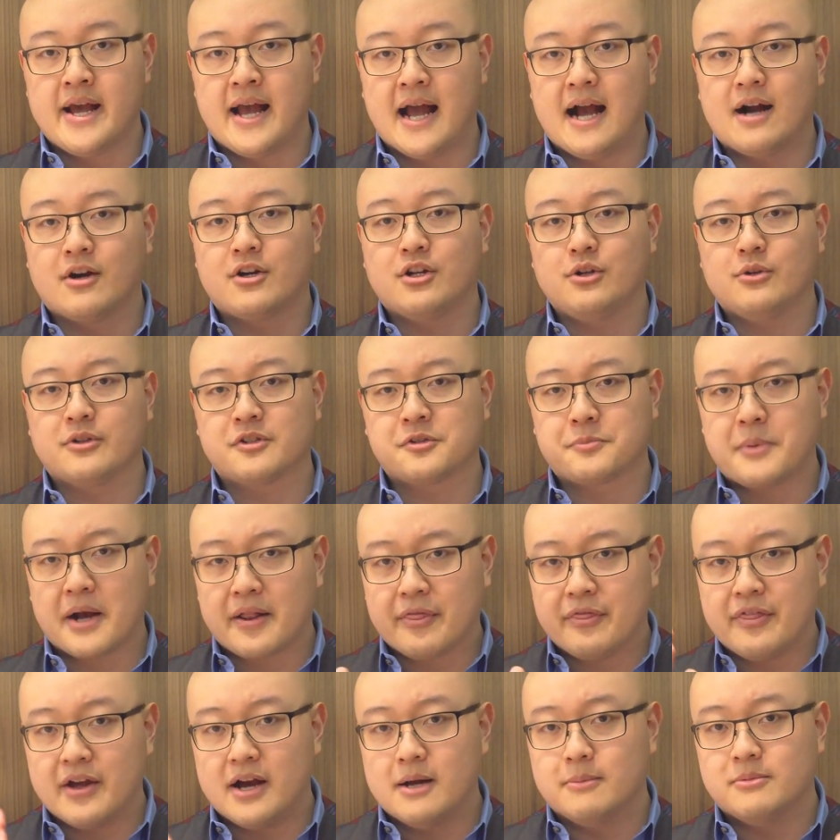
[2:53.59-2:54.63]
how can you
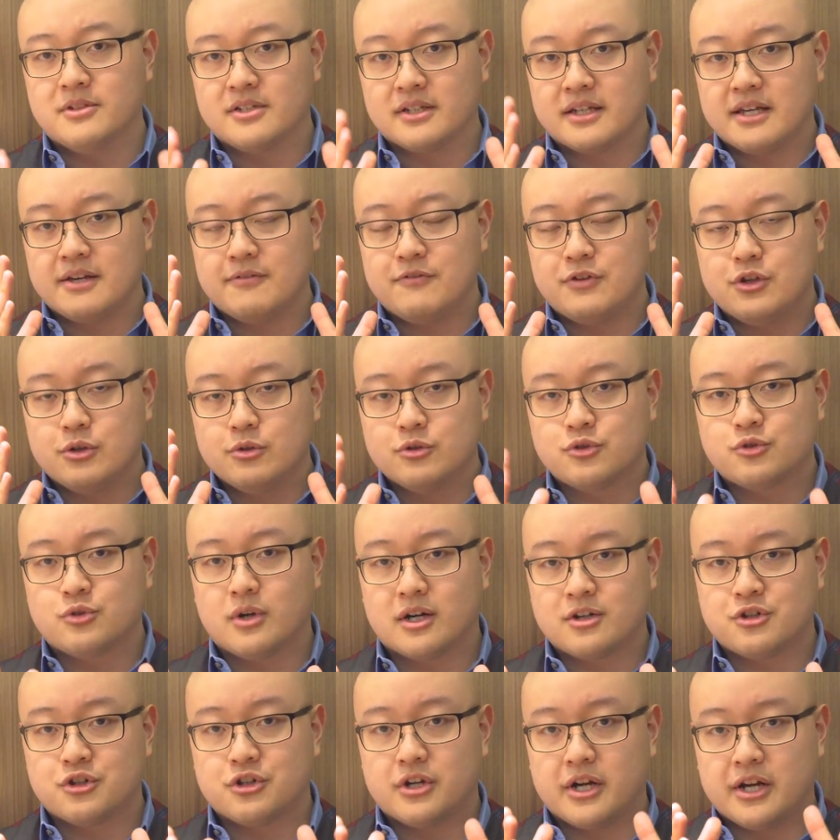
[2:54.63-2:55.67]
expect them to give you
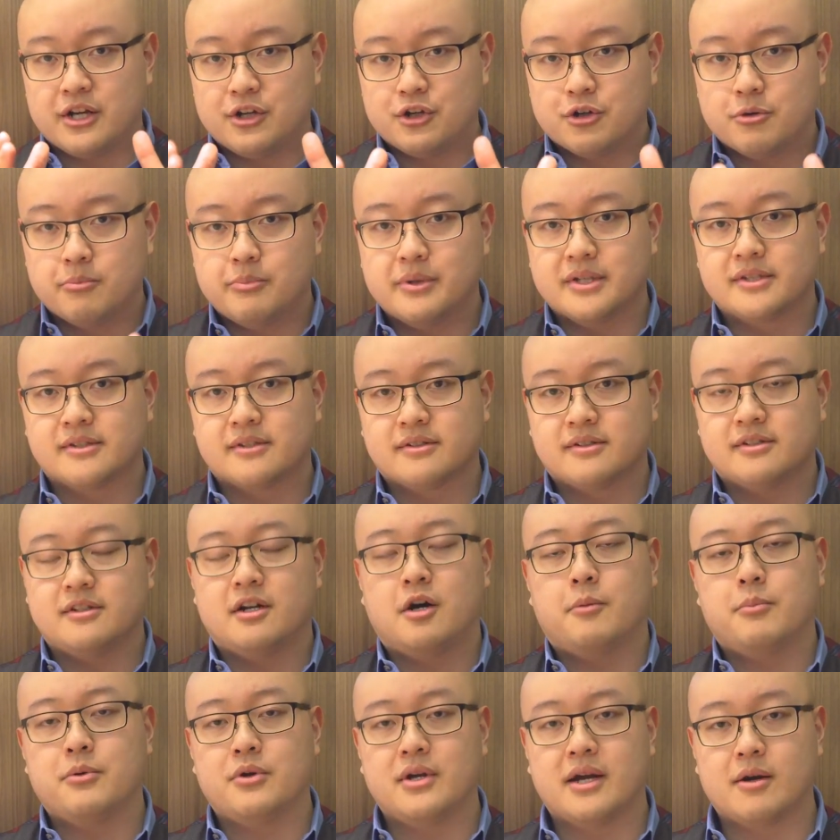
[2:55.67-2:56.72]
structure in your business and
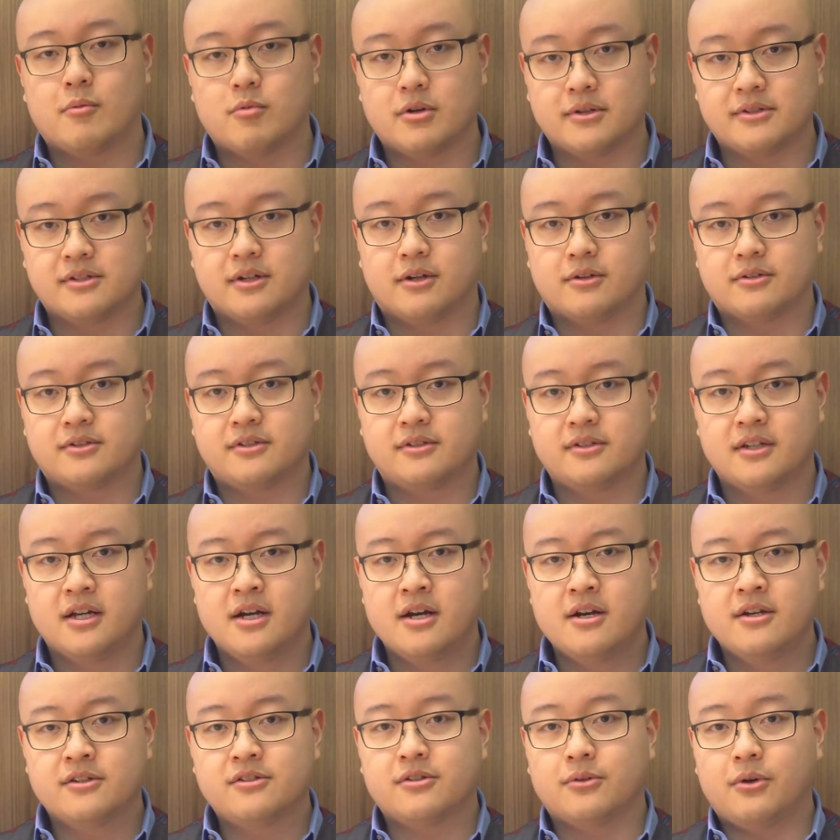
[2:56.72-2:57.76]
help you get results?
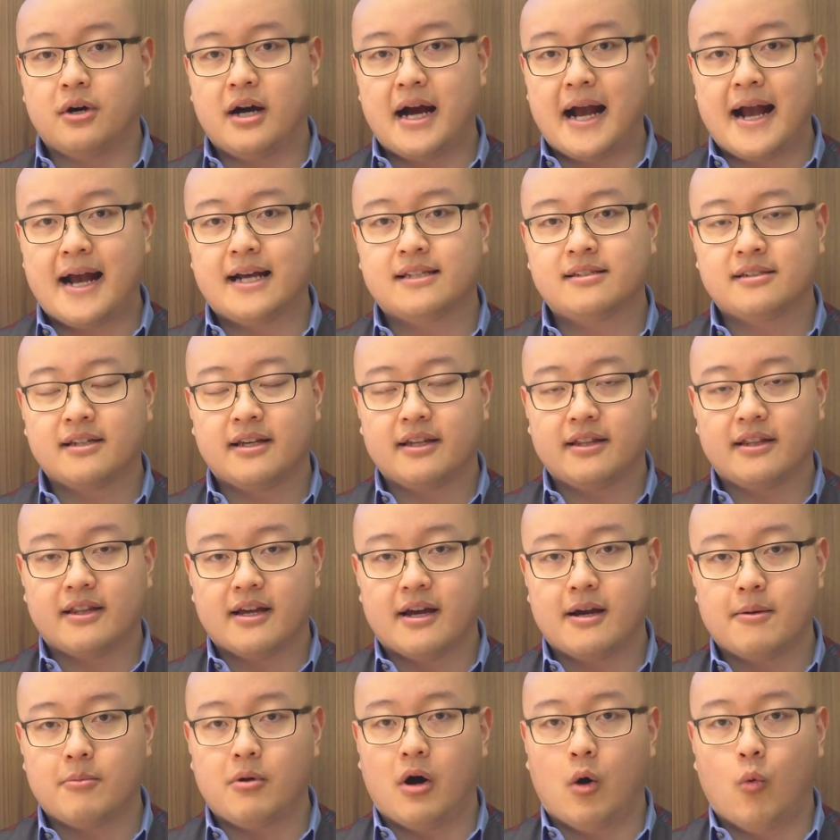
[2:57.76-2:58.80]
So asking
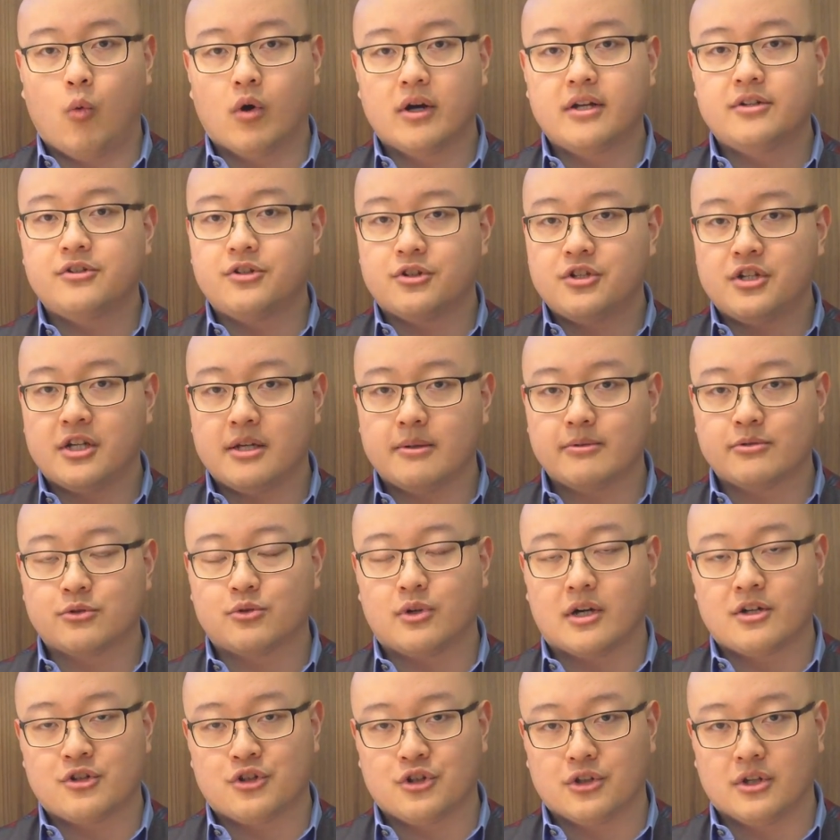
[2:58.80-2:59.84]
them, what is your team
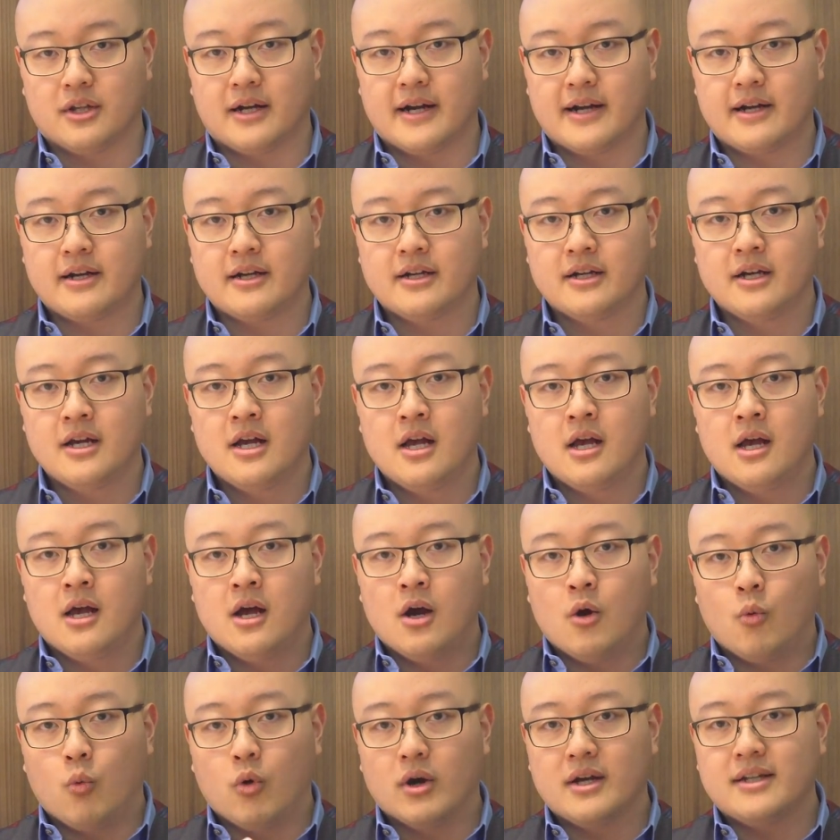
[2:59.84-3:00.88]
structure like?
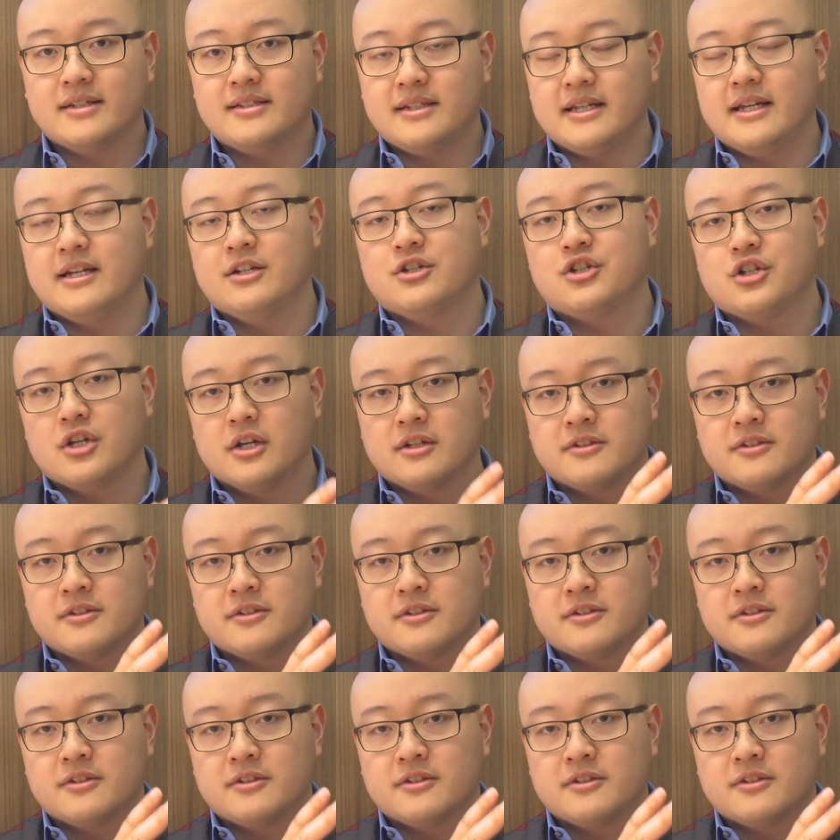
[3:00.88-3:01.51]
what is each